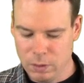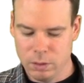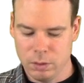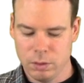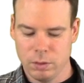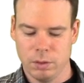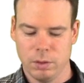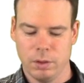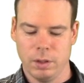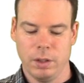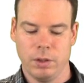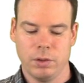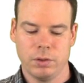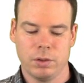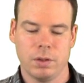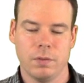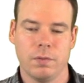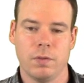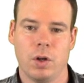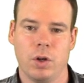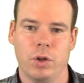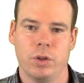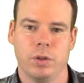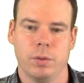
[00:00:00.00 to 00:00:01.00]
There's the
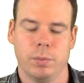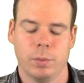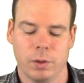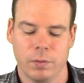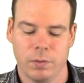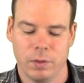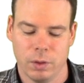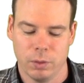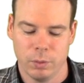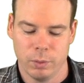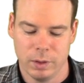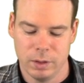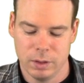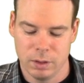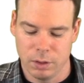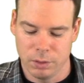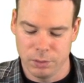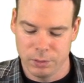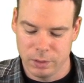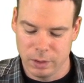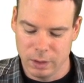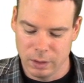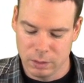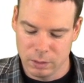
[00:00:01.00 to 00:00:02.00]
volume of the
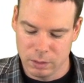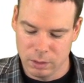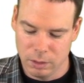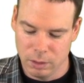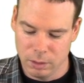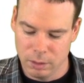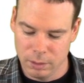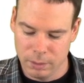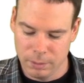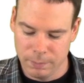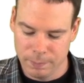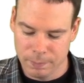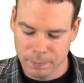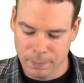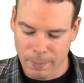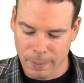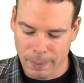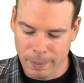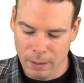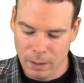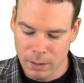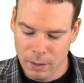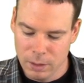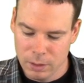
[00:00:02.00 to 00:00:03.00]
resulting solid.
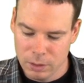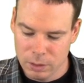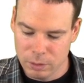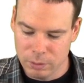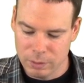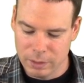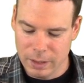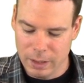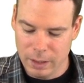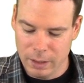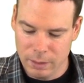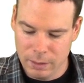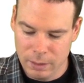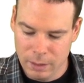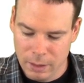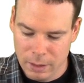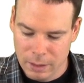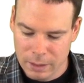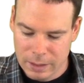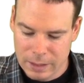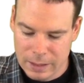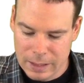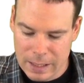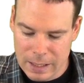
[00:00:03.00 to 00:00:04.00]
So again,
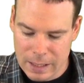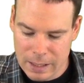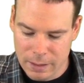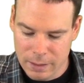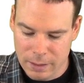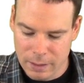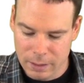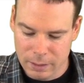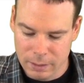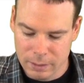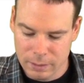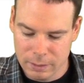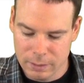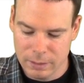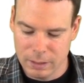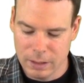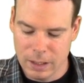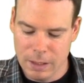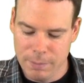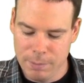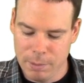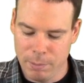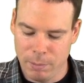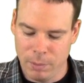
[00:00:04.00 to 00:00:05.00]
key thing to
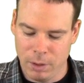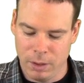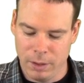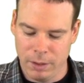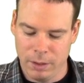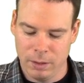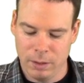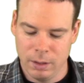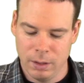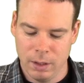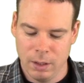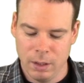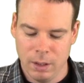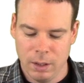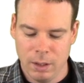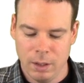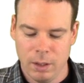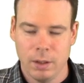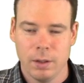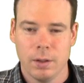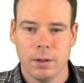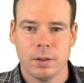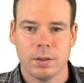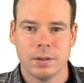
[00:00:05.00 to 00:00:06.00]
keep in mind,
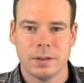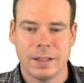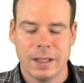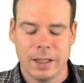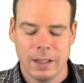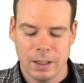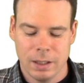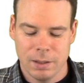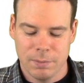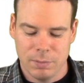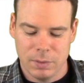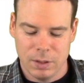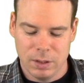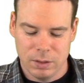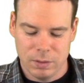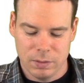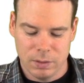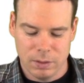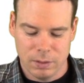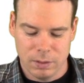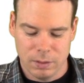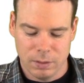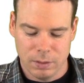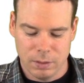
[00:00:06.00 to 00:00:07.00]
setting up this
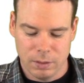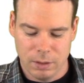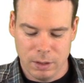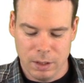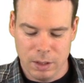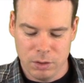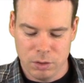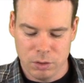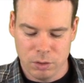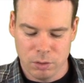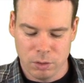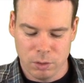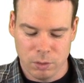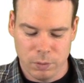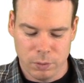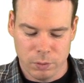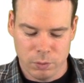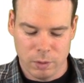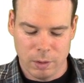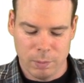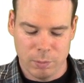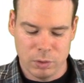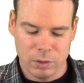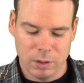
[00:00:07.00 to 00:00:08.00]
integral which
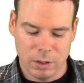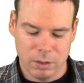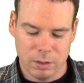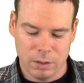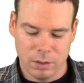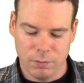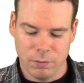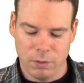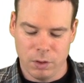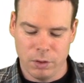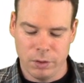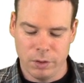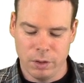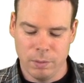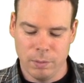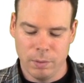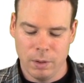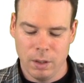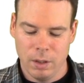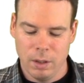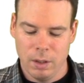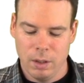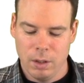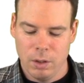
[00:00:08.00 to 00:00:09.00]
represents the volume,
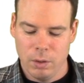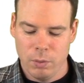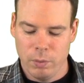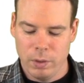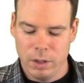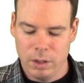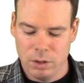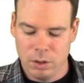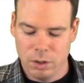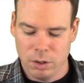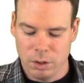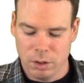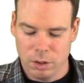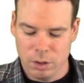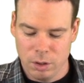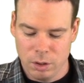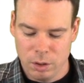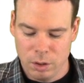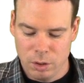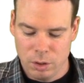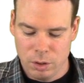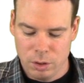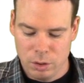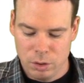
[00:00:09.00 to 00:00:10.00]
we took
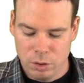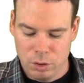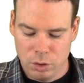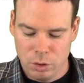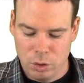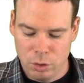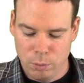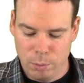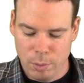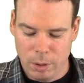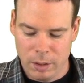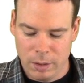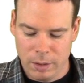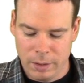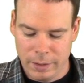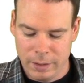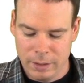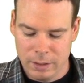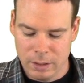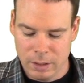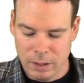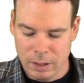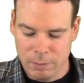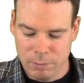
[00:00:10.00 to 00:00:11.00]
2 pi
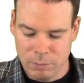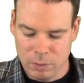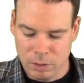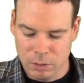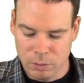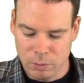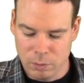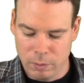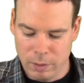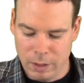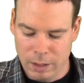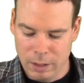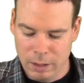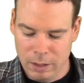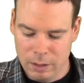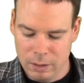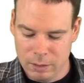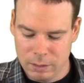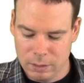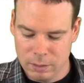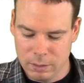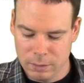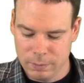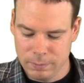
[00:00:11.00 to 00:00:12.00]
times the
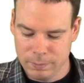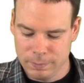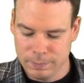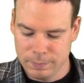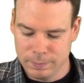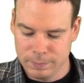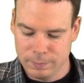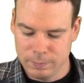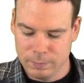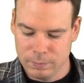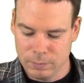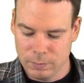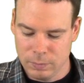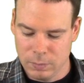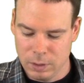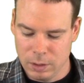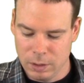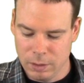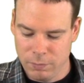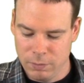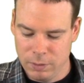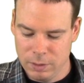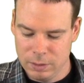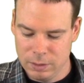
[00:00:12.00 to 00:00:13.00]
radius
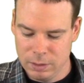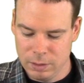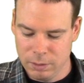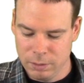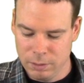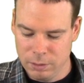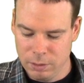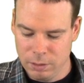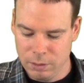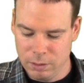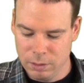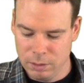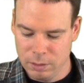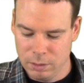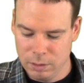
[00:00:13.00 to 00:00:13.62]
of the cylinder